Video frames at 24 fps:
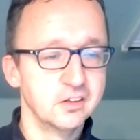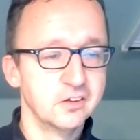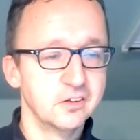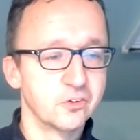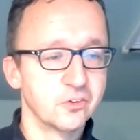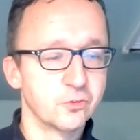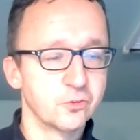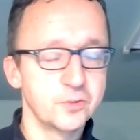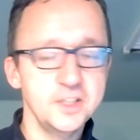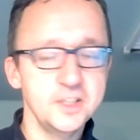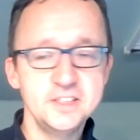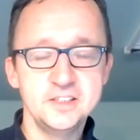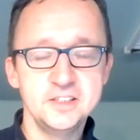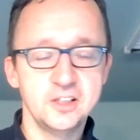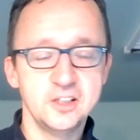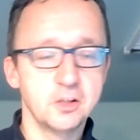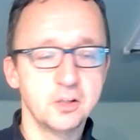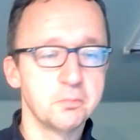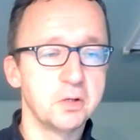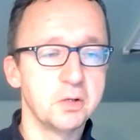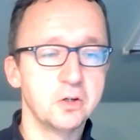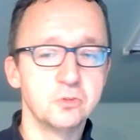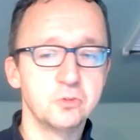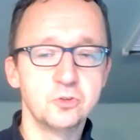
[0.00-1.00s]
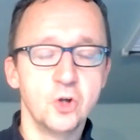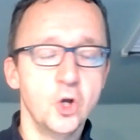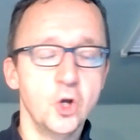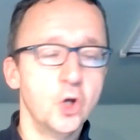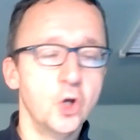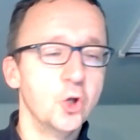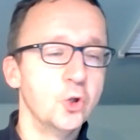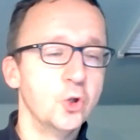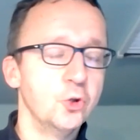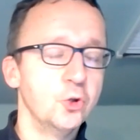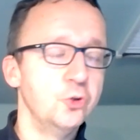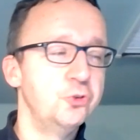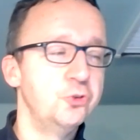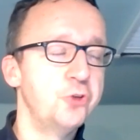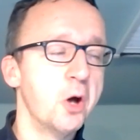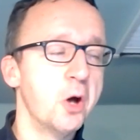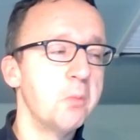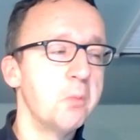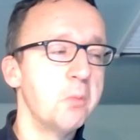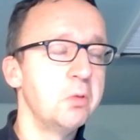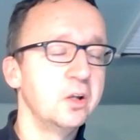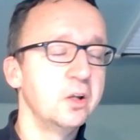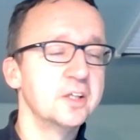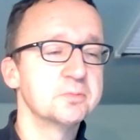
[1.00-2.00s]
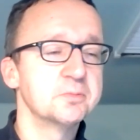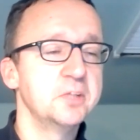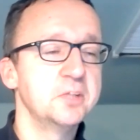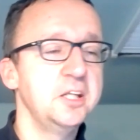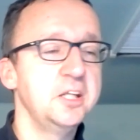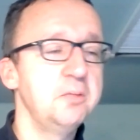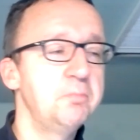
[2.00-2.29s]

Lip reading: Reasoning about double as many